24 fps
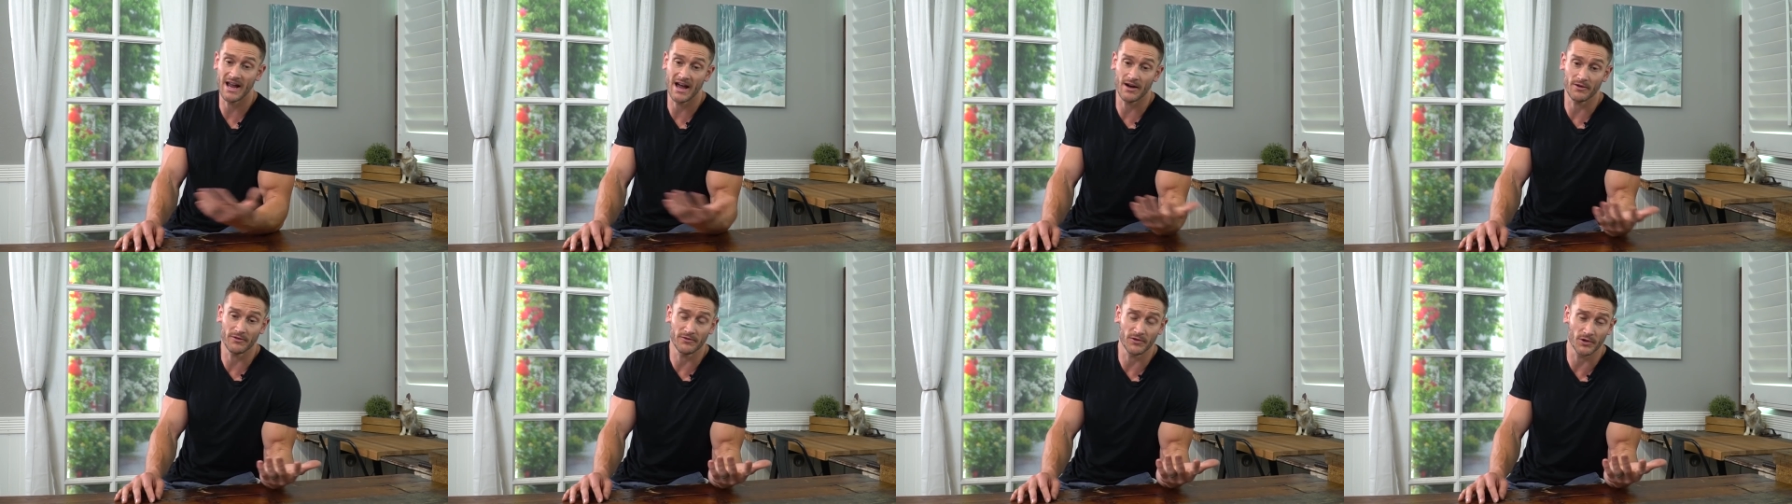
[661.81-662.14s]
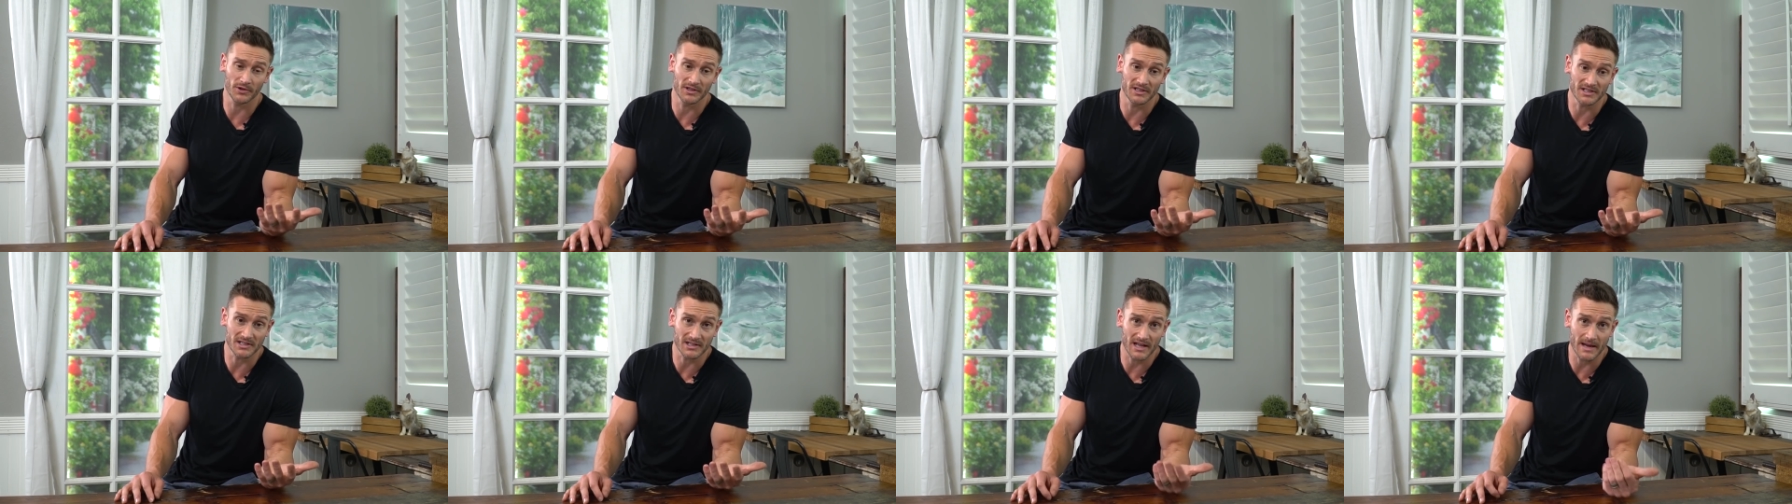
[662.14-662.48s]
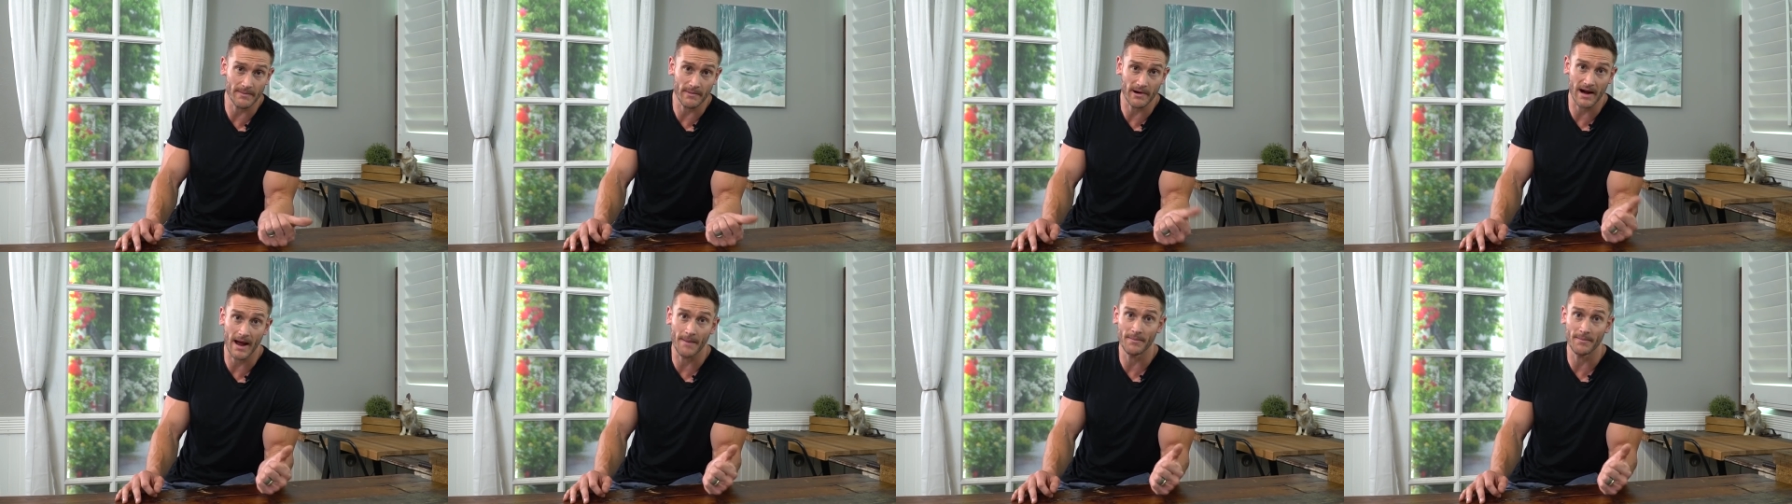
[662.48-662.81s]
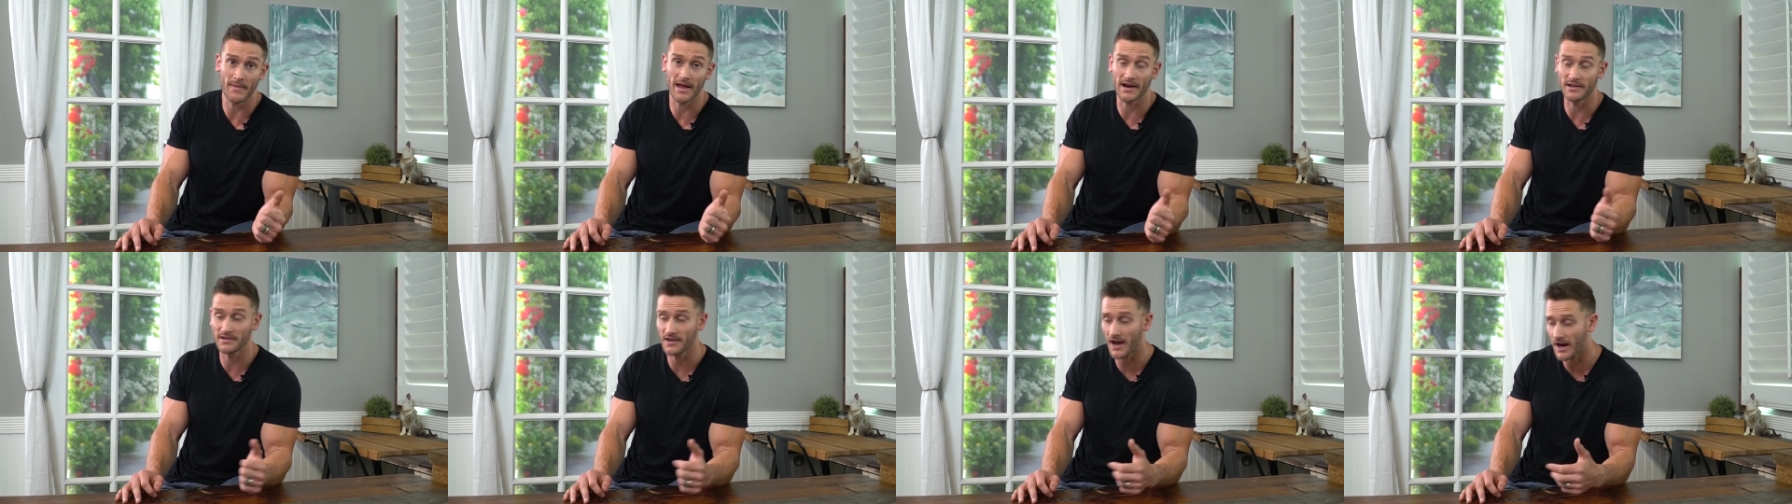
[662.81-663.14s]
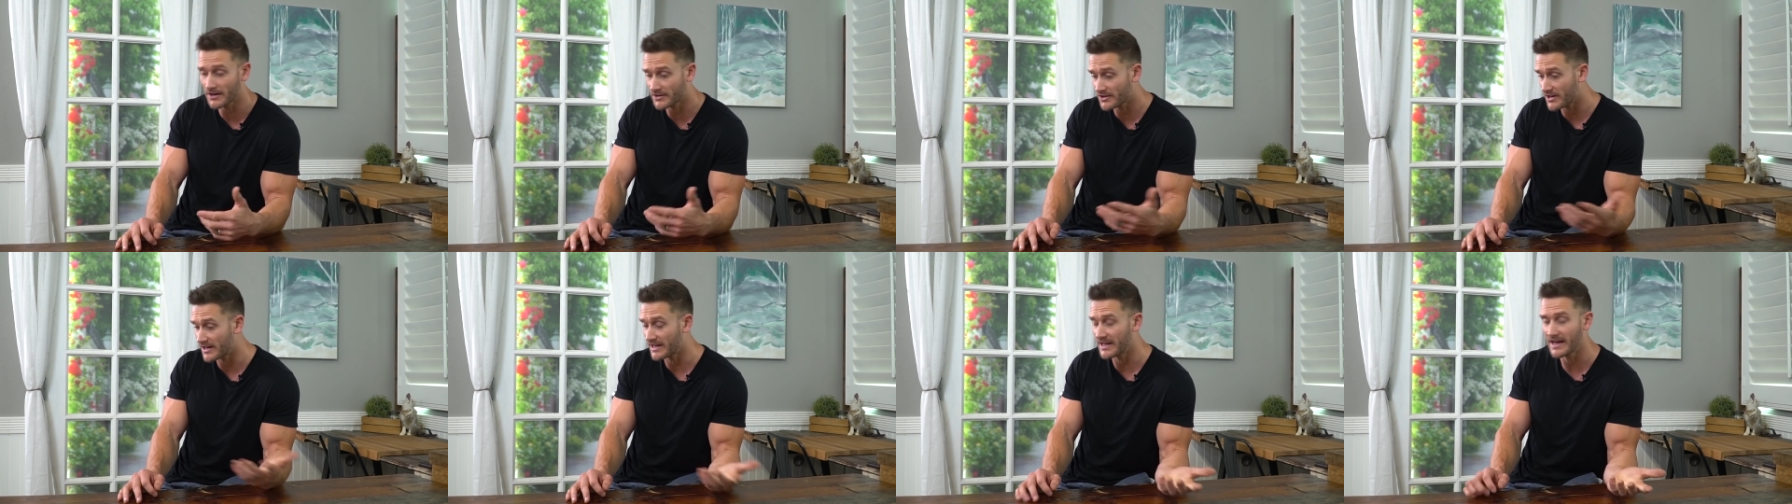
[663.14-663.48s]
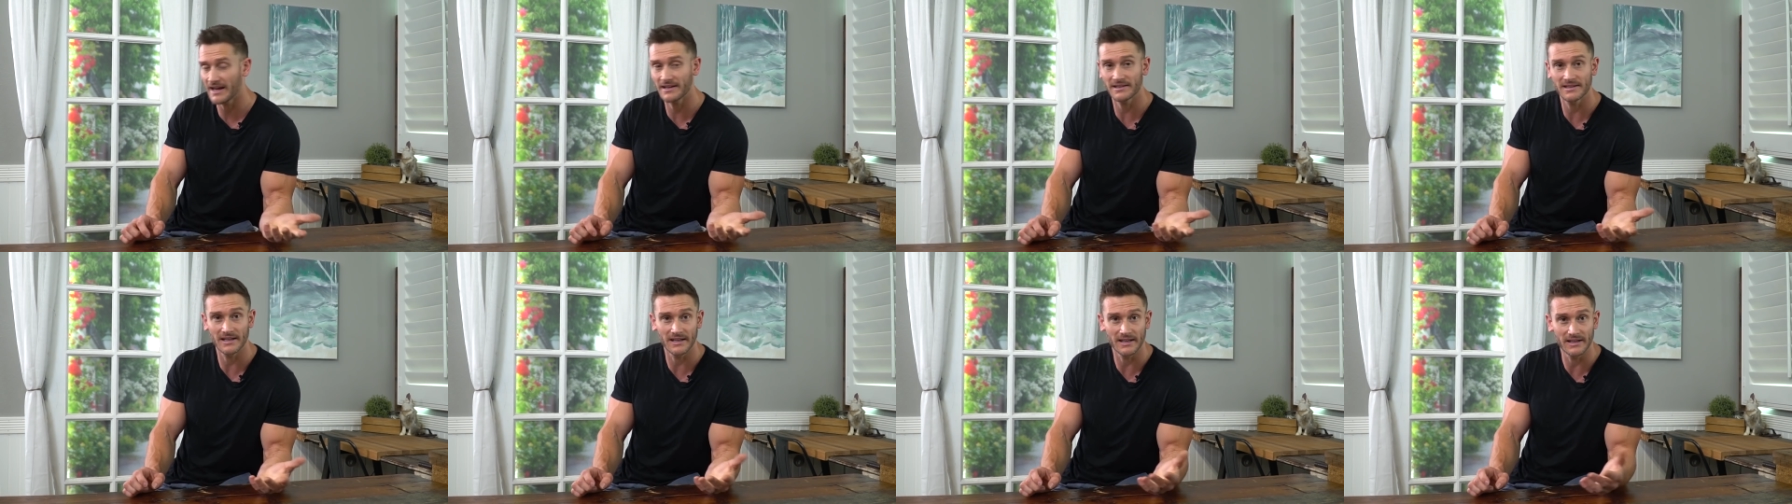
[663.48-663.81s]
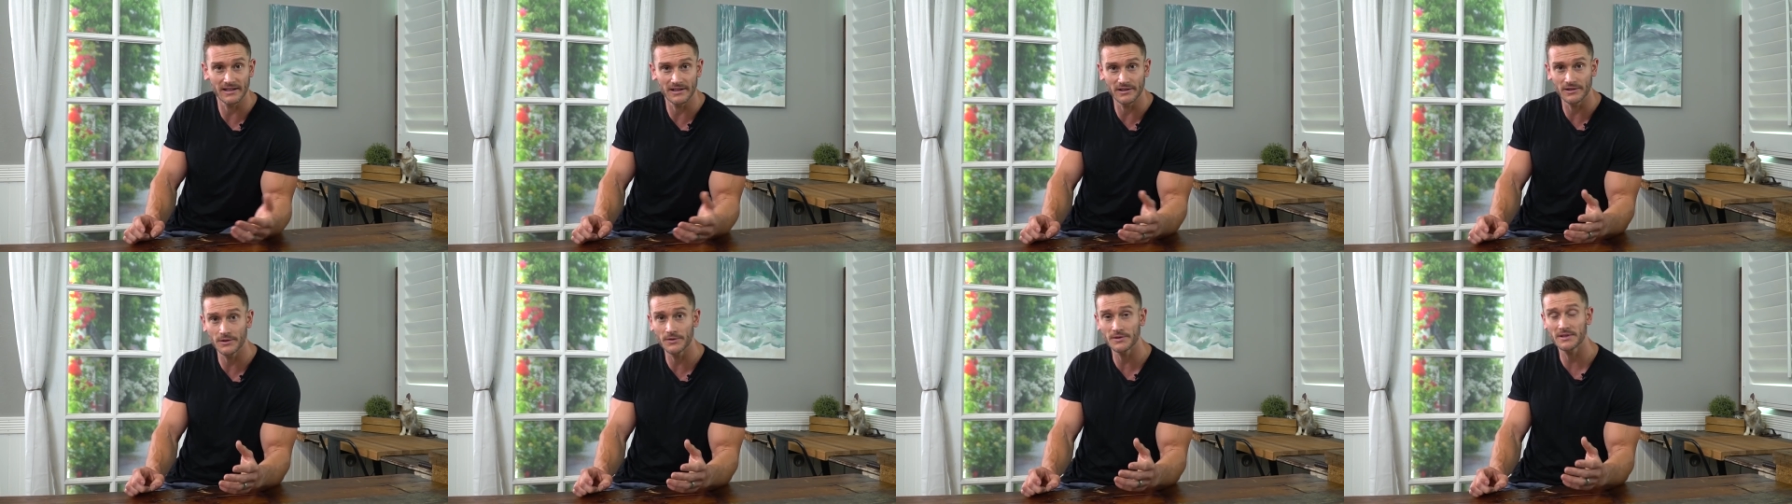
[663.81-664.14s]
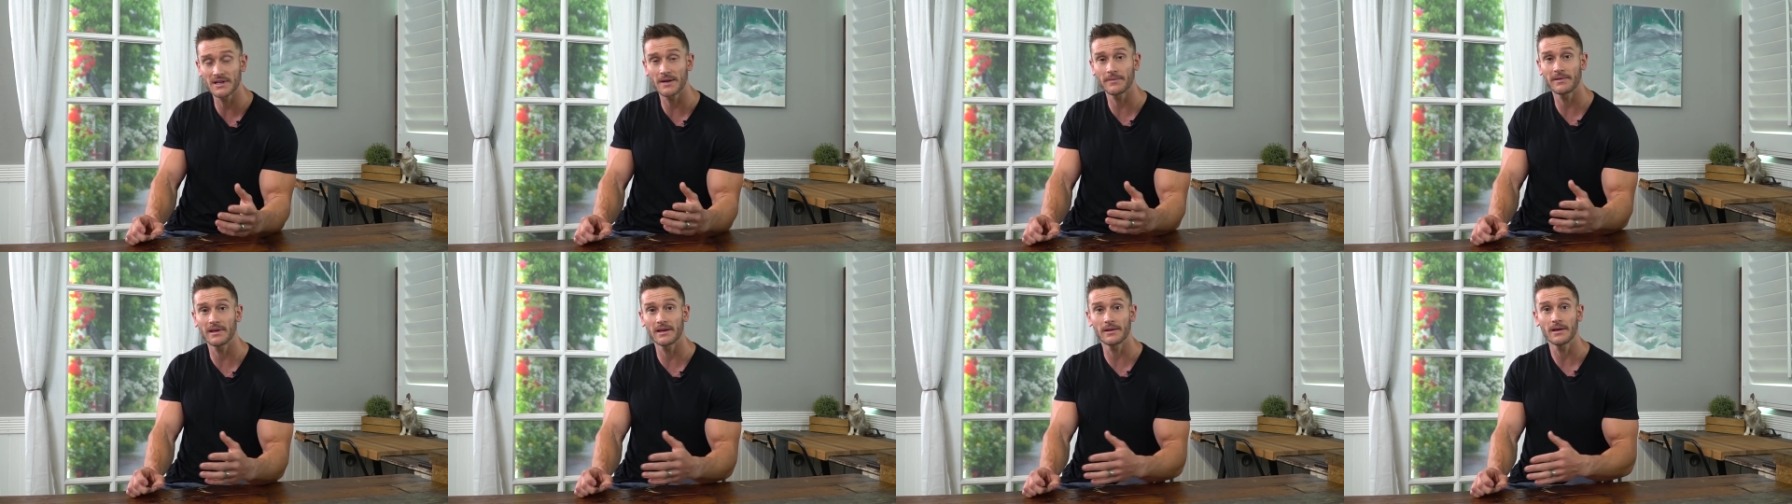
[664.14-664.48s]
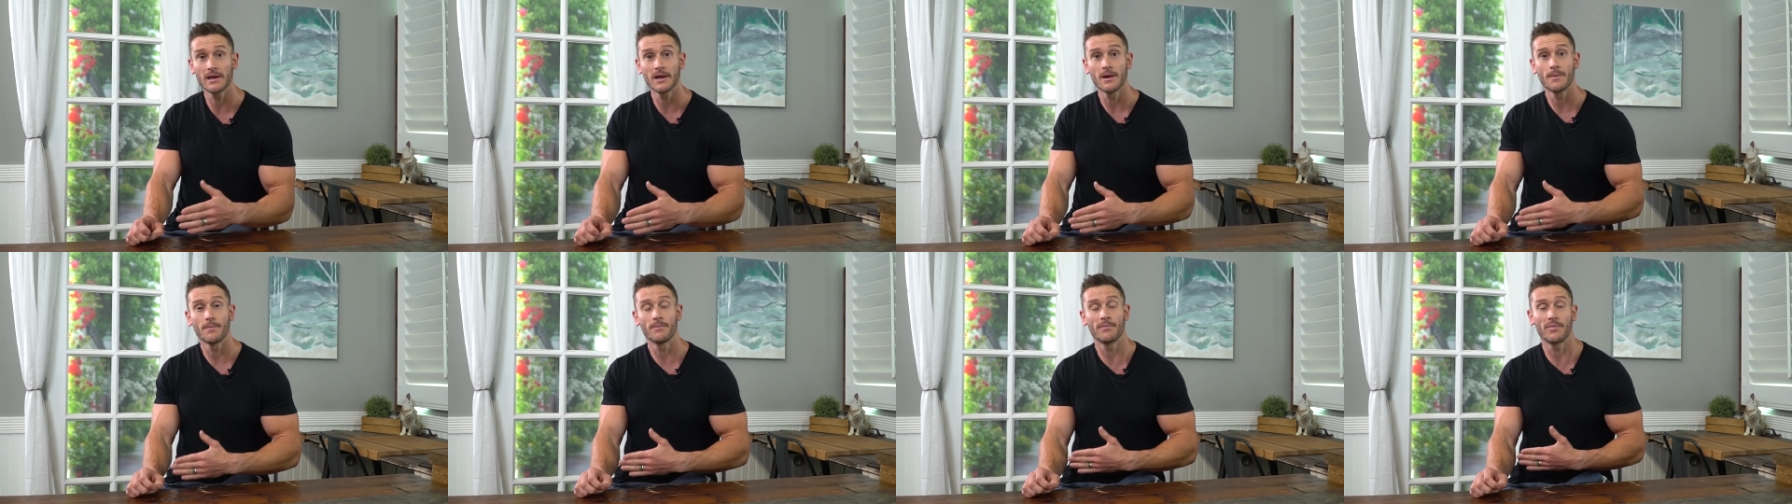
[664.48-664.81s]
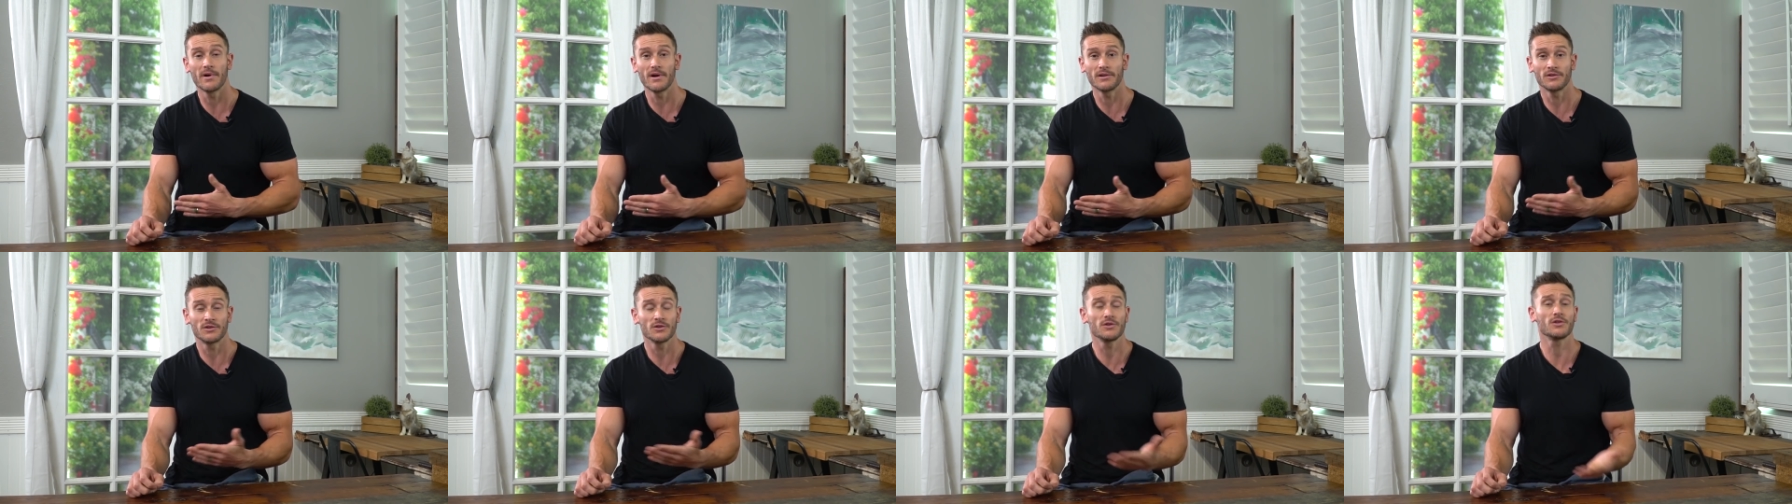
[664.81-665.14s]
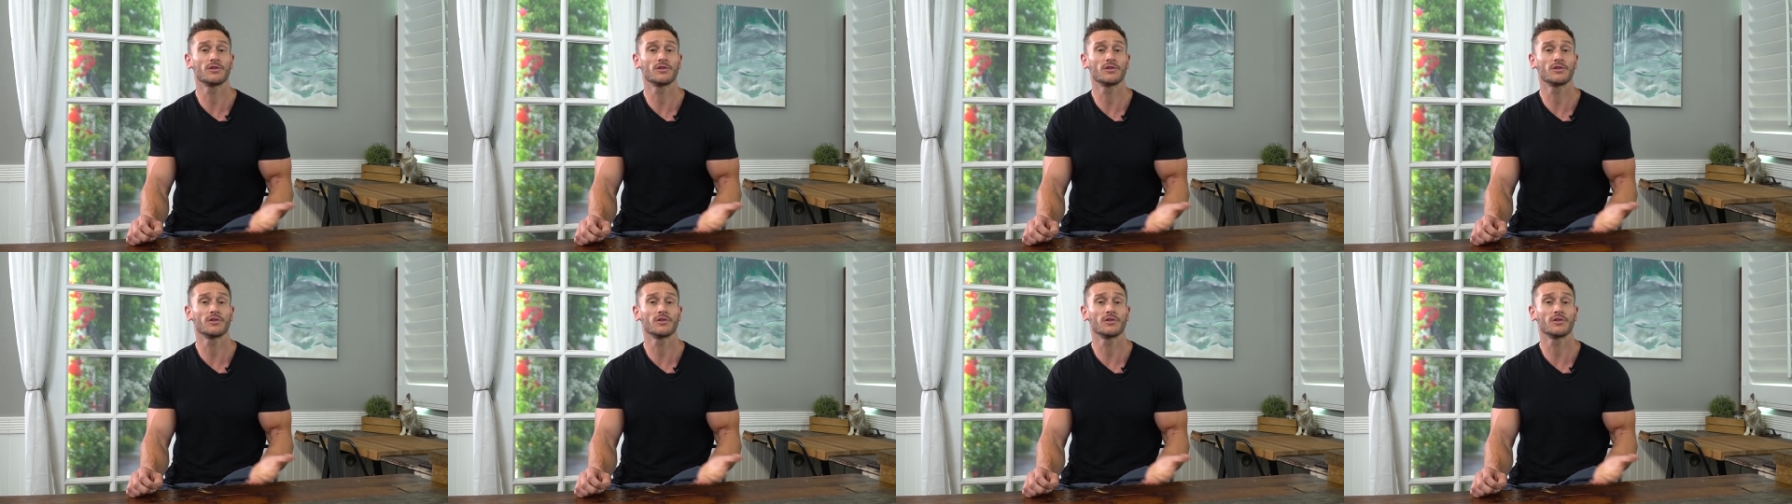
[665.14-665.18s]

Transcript: Now, full disclaimer, I'm not a doctor. I can't tell you to do something, but do